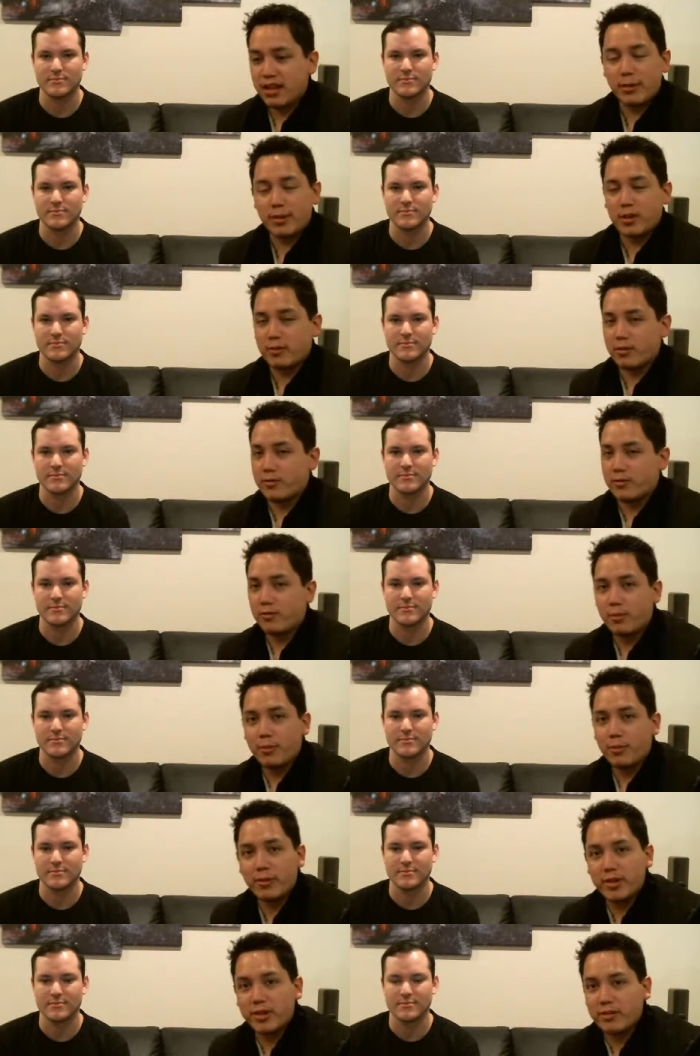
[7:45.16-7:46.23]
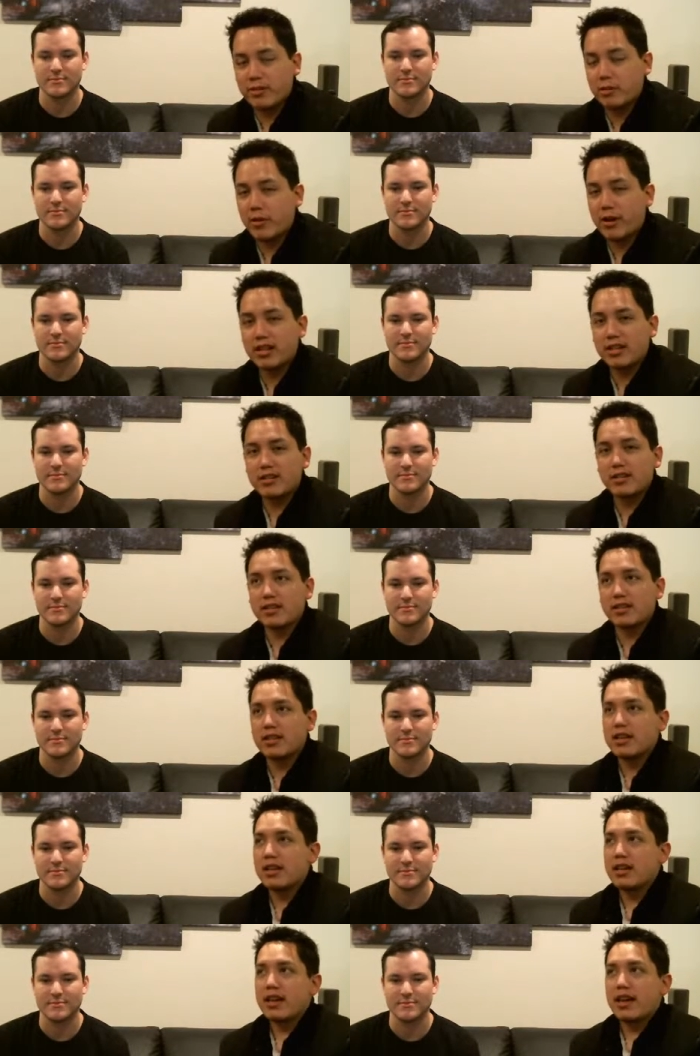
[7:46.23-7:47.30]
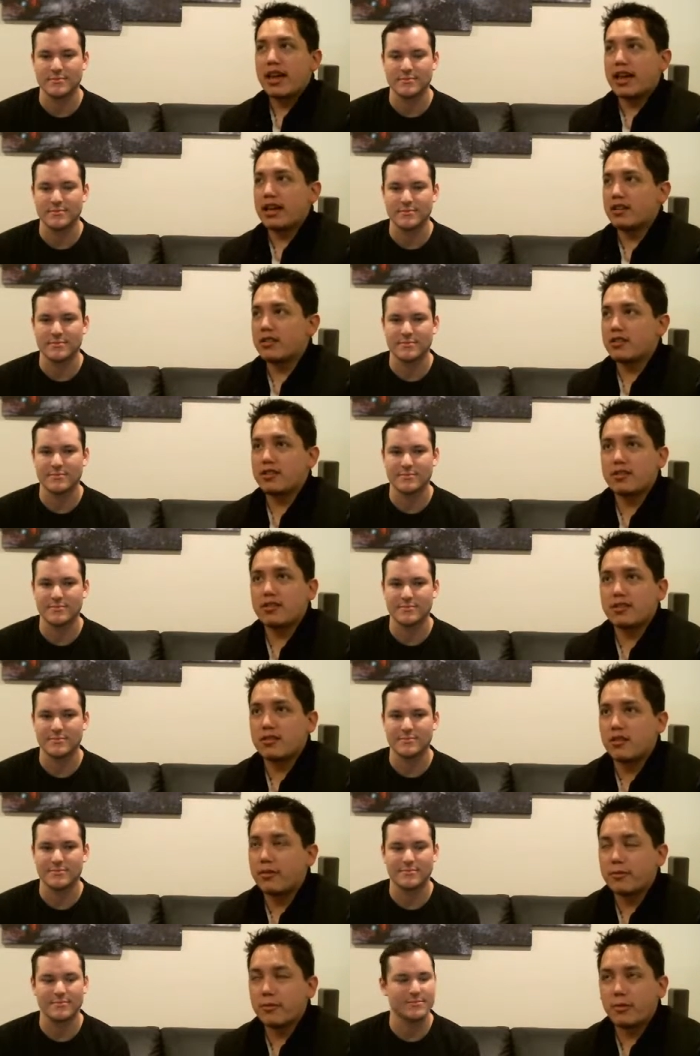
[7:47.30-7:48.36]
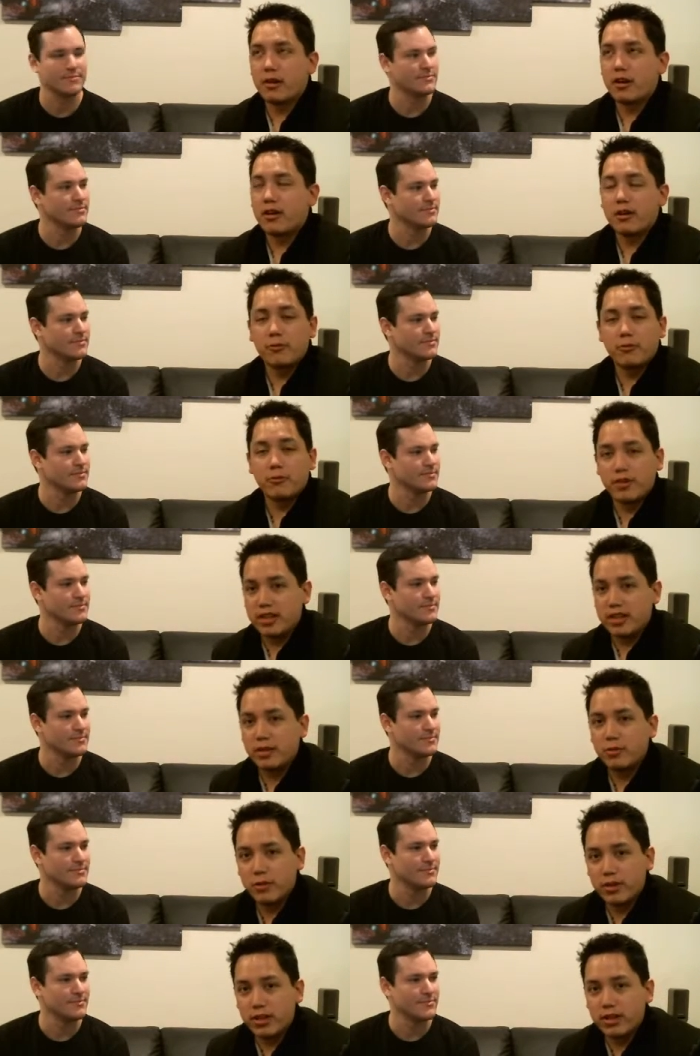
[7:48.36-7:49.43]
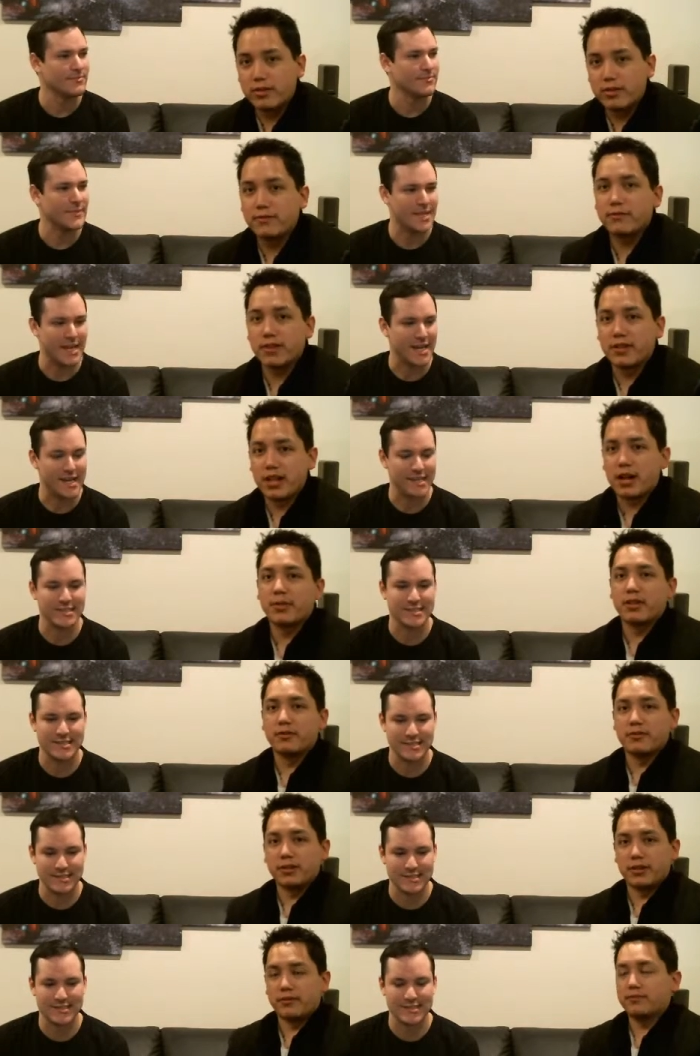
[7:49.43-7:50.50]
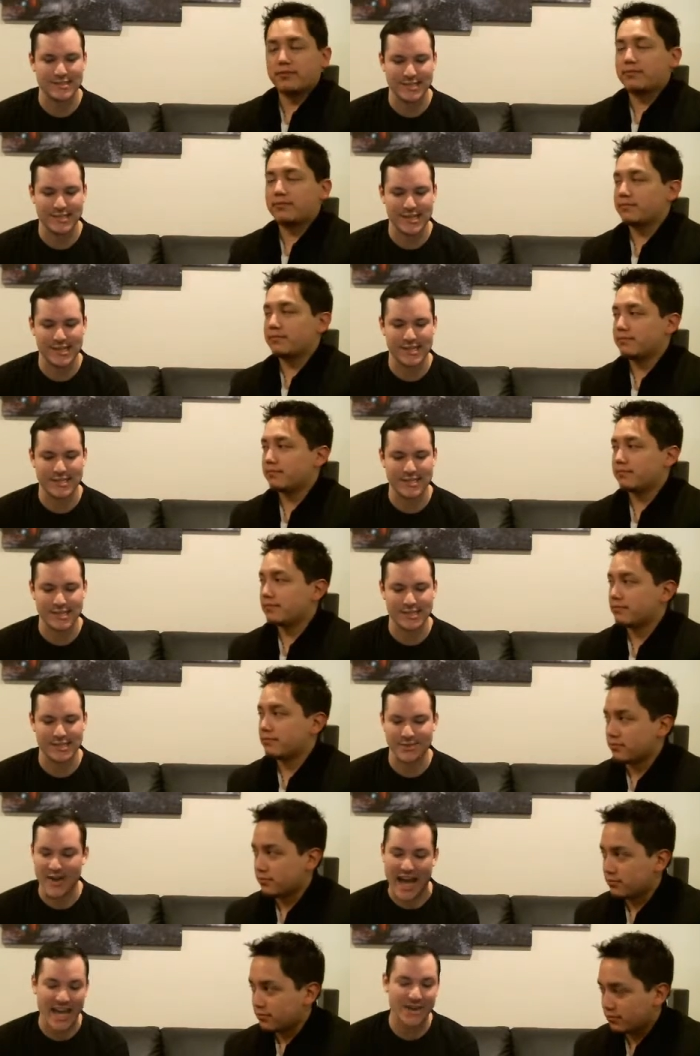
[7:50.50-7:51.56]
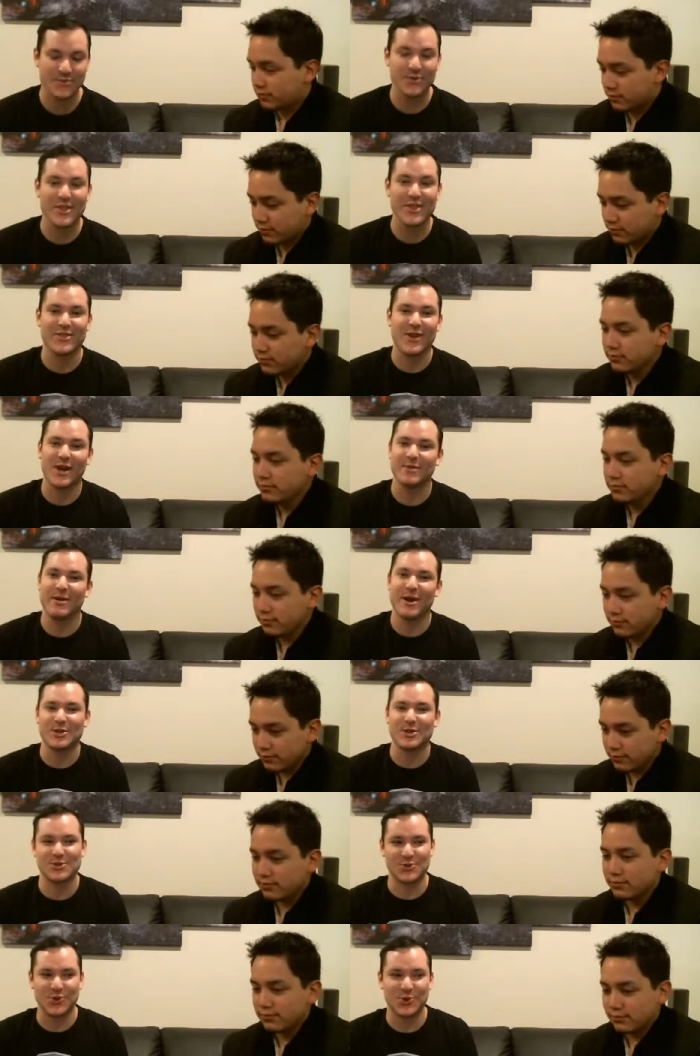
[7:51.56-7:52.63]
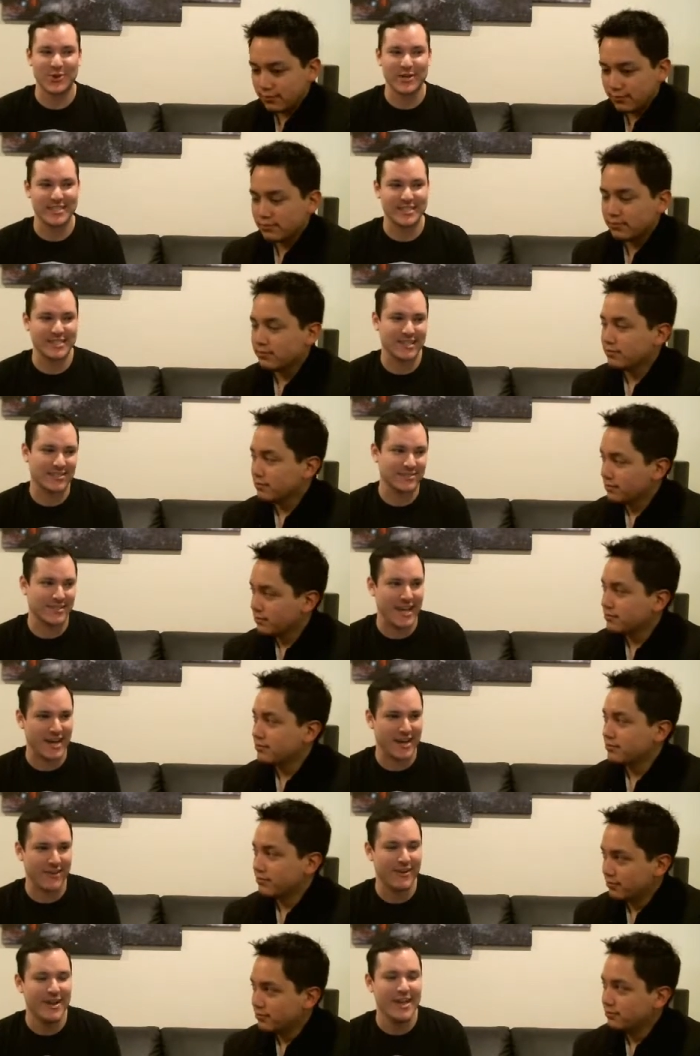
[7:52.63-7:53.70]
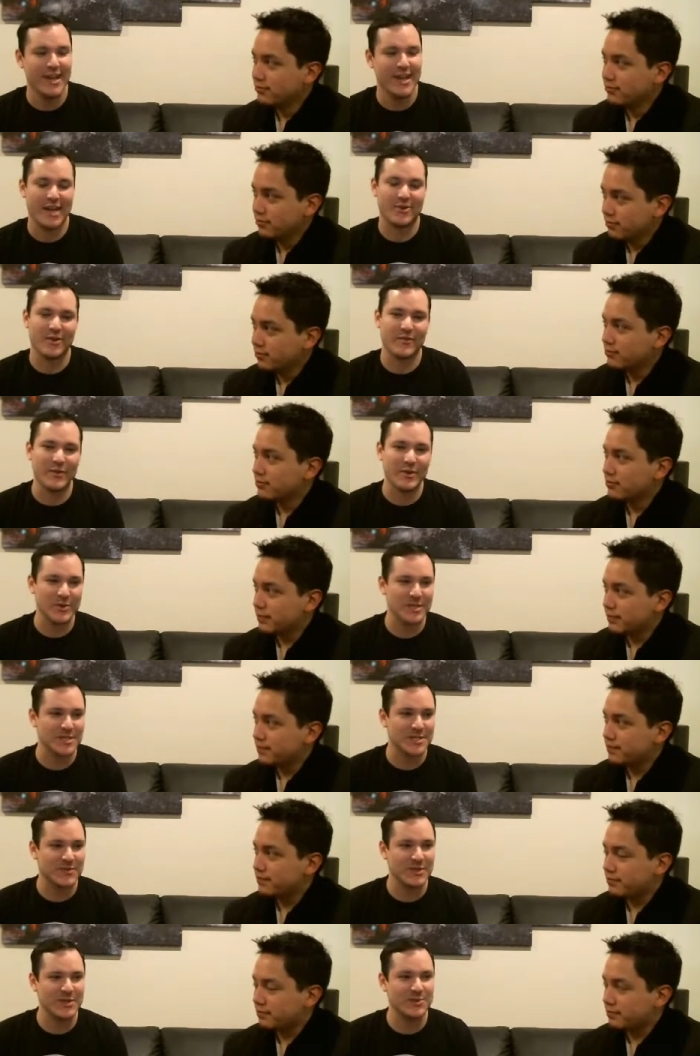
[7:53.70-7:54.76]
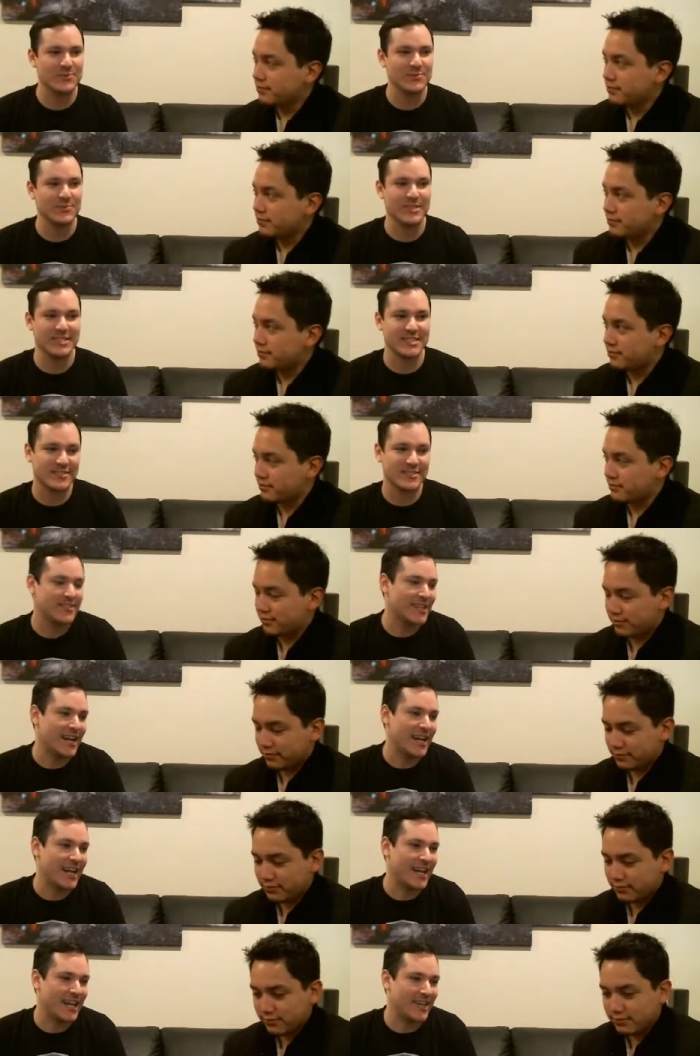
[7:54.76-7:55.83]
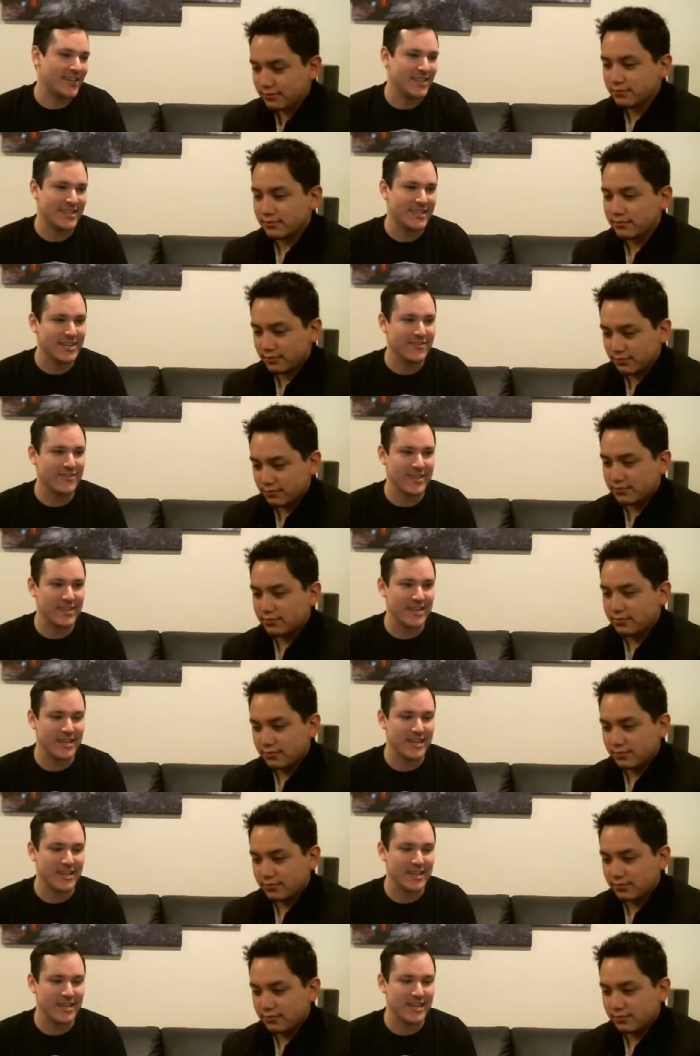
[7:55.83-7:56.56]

Speaker 1: a return to form, a return to greatness, and just overall a really, really phenomenal nice. film.
Speaker 2: 10 out of 10. So I hadn't really thought about a score until now. And reviewing this film, considering I couldn't think of any